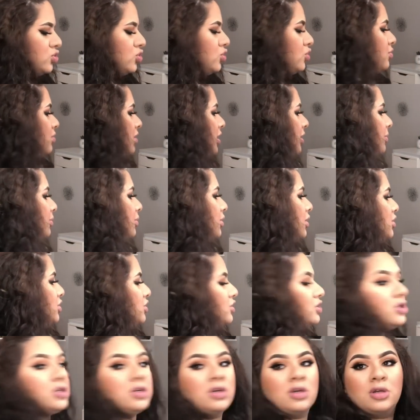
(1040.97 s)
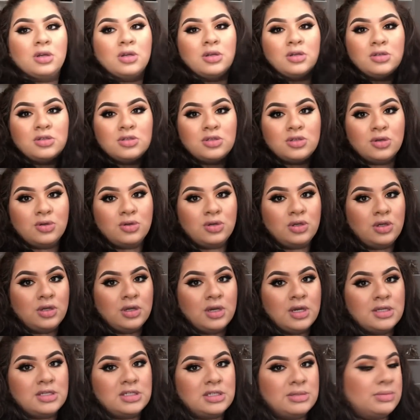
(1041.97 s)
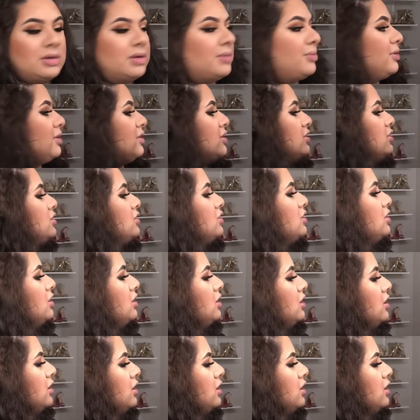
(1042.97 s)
To my brush. So do you guys see my brush?